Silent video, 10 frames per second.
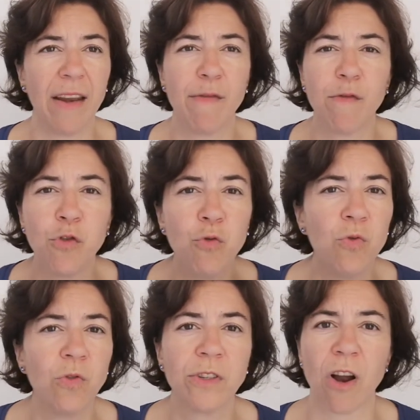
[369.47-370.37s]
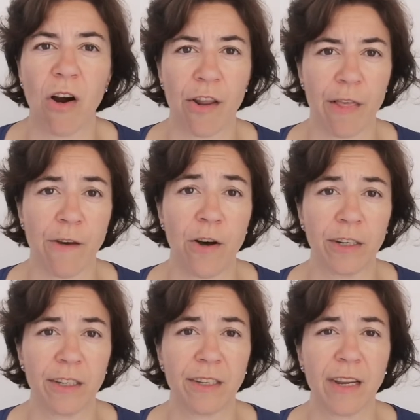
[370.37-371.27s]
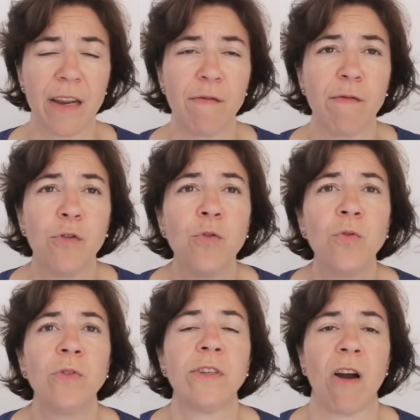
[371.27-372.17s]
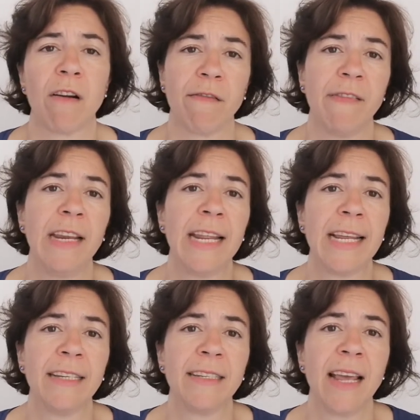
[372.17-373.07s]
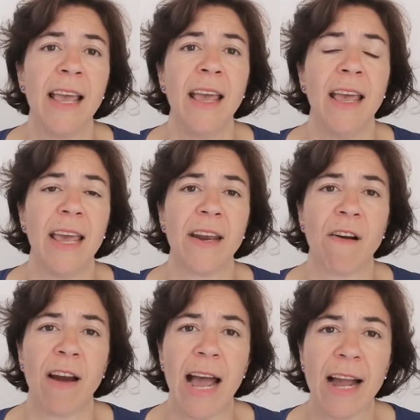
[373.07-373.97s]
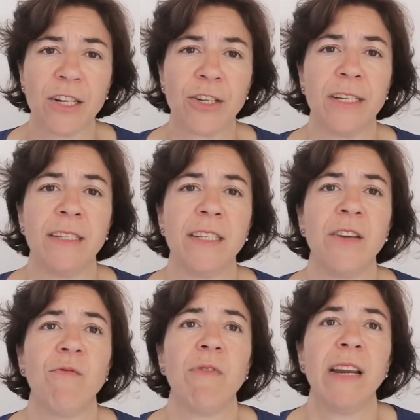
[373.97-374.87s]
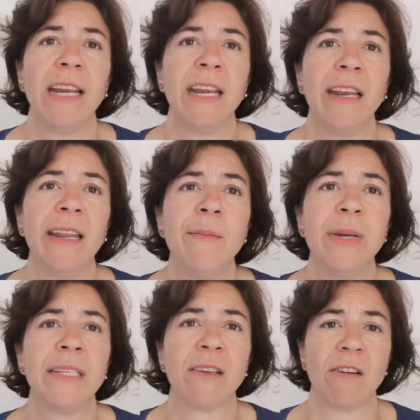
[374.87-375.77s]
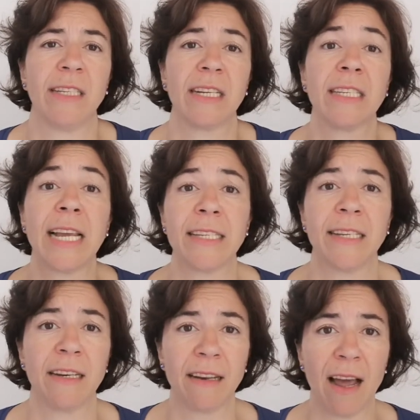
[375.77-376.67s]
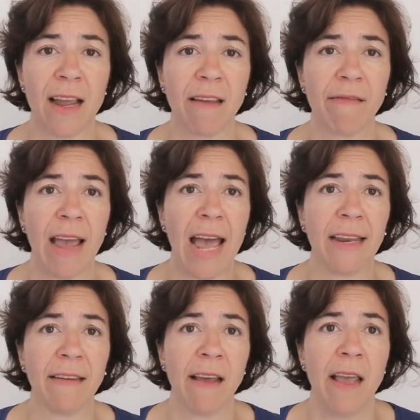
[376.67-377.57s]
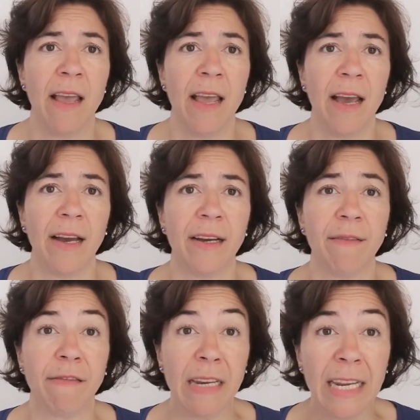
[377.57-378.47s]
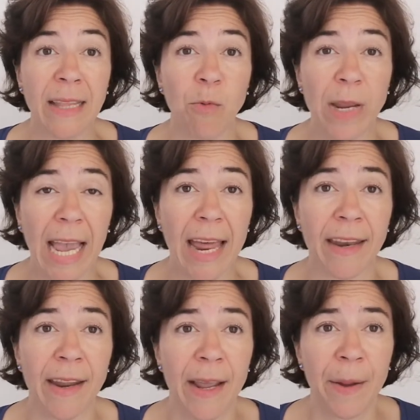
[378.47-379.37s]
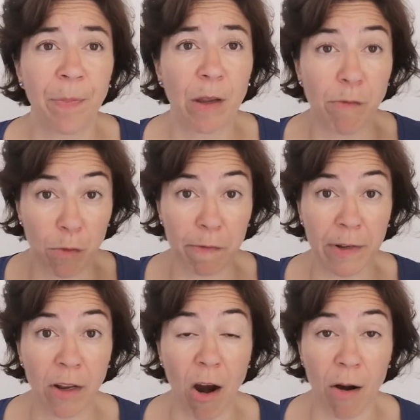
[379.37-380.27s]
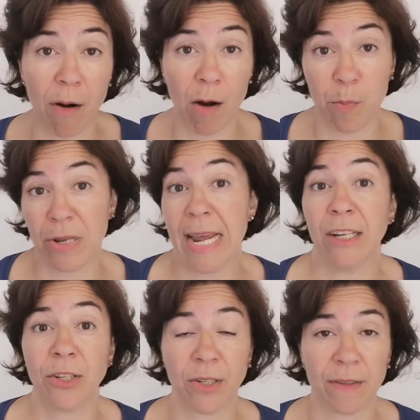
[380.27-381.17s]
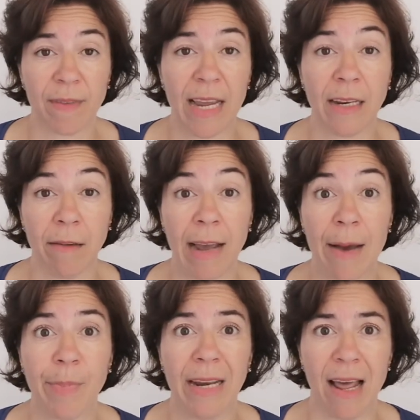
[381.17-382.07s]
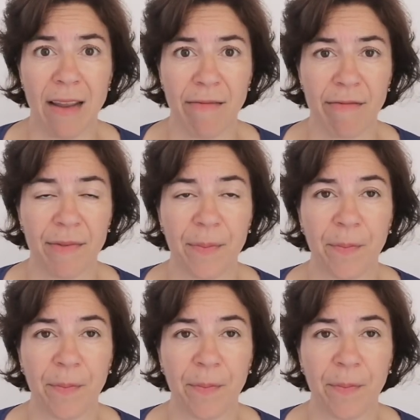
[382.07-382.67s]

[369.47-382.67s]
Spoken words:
fuels our thoughts, it fuels our feelings and our actions. It really limits our success in life and feeling that we can fulfill our potential and live a happy life.